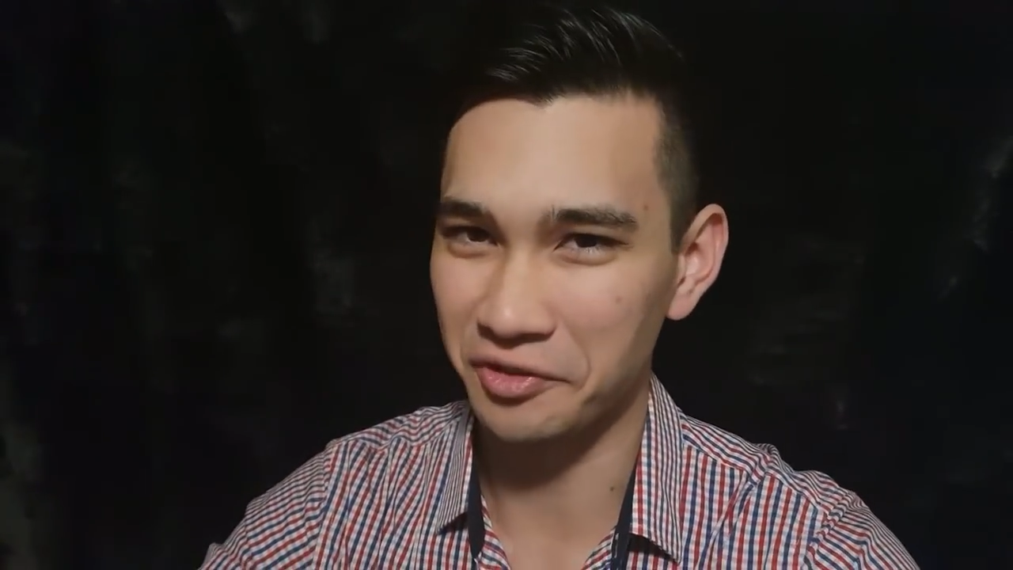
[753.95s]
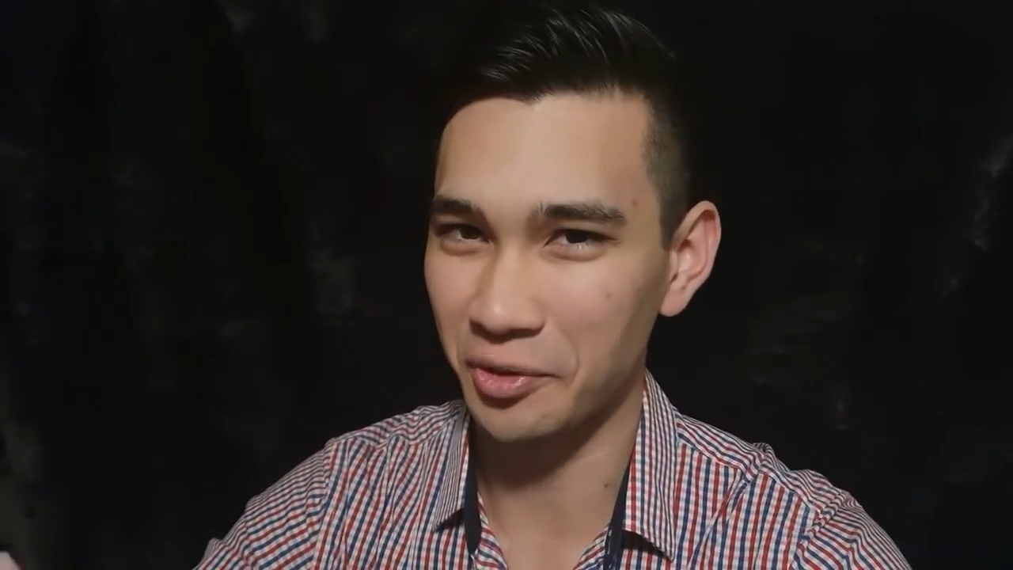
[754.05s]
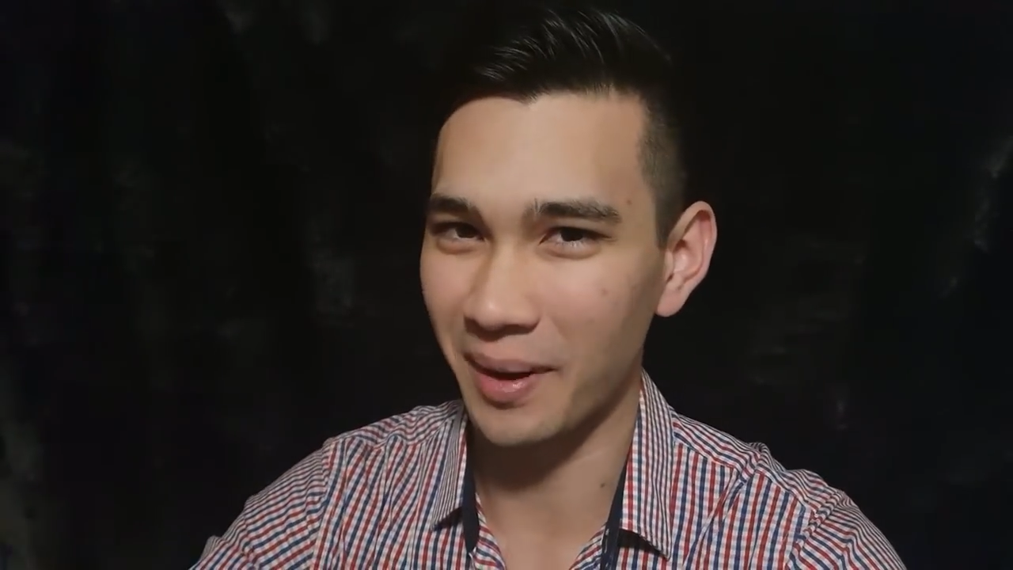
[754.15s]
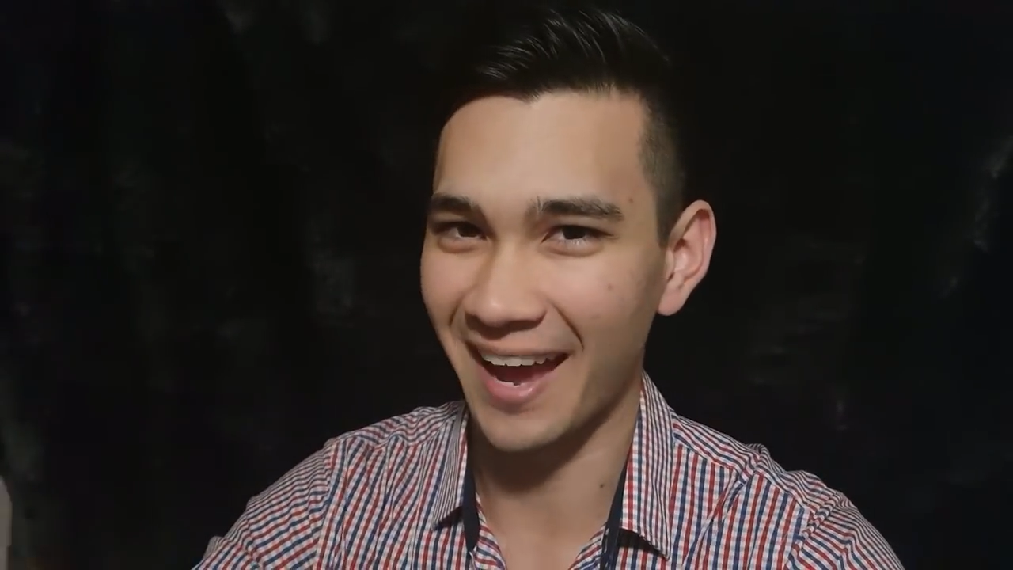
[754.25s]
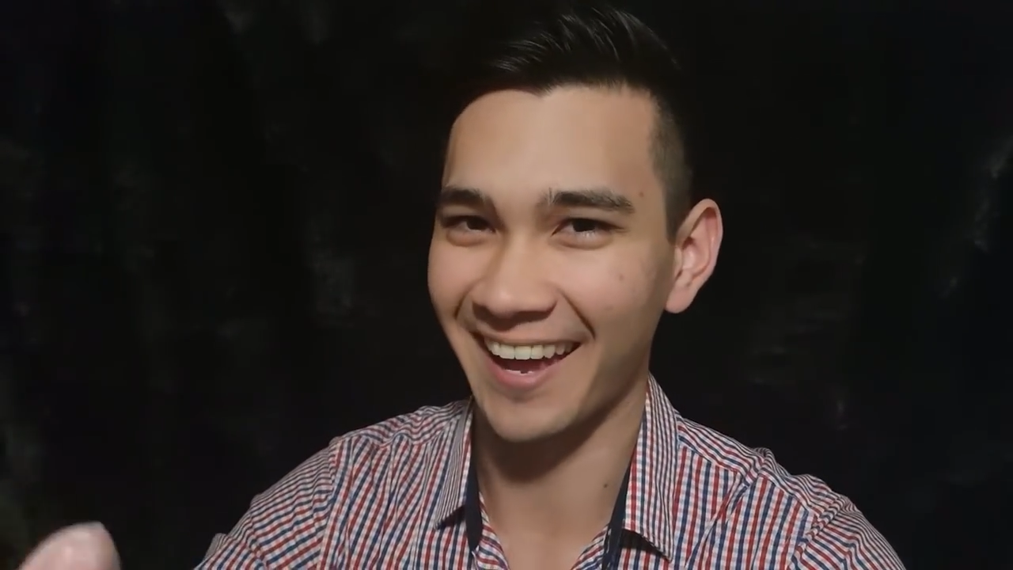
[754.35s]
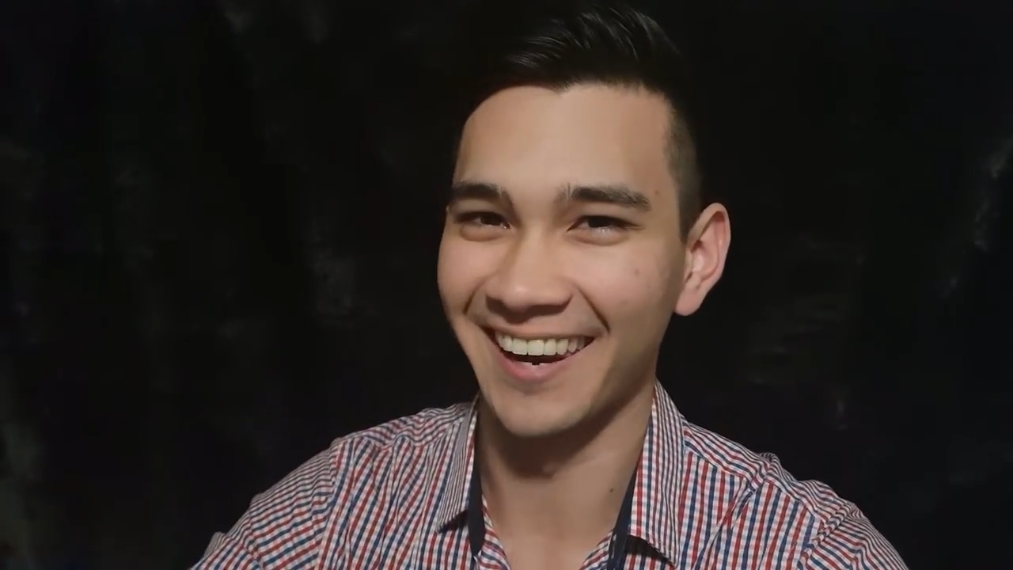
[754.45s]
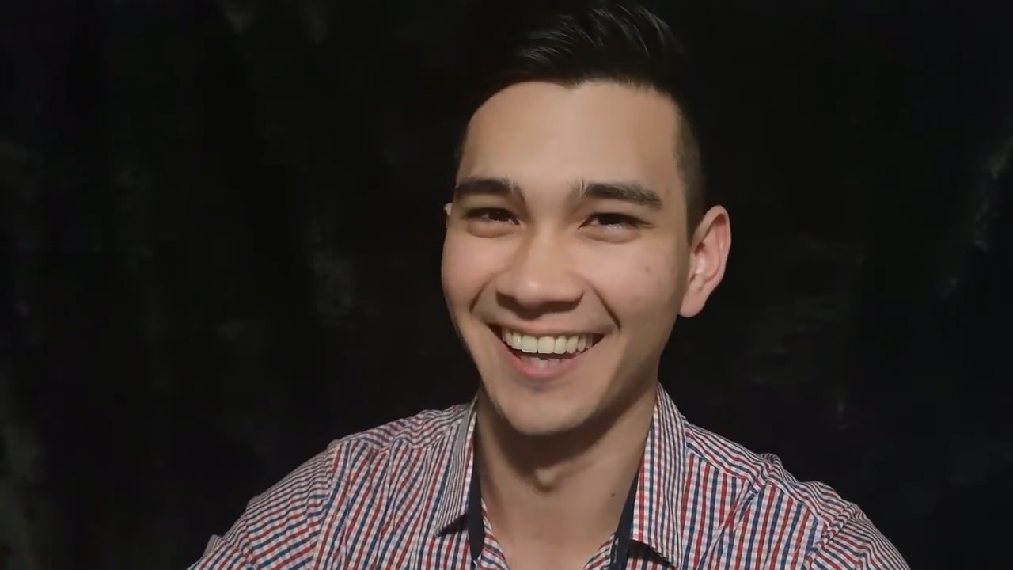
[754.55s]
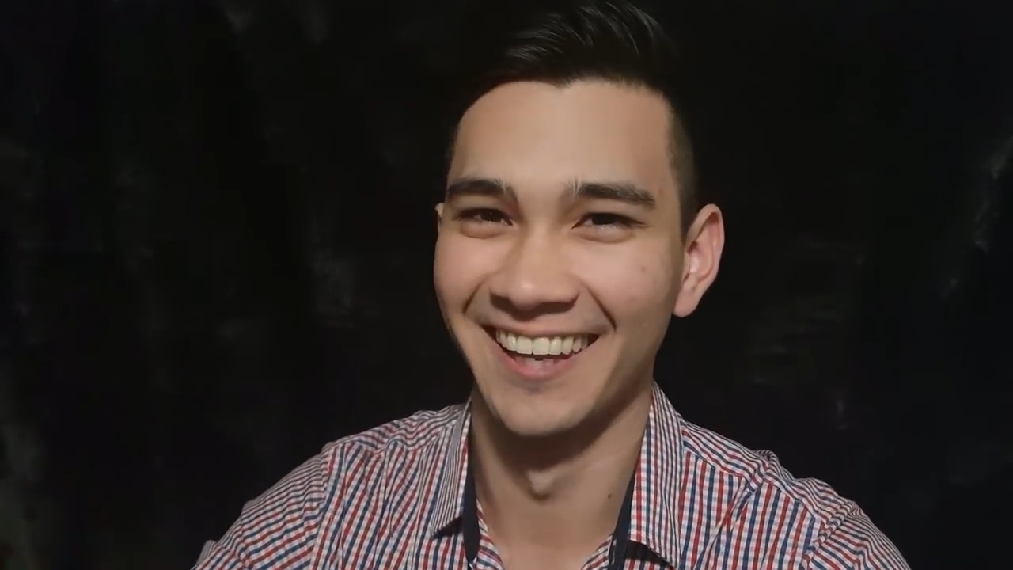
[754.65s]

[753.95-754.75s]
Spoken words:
feel bad.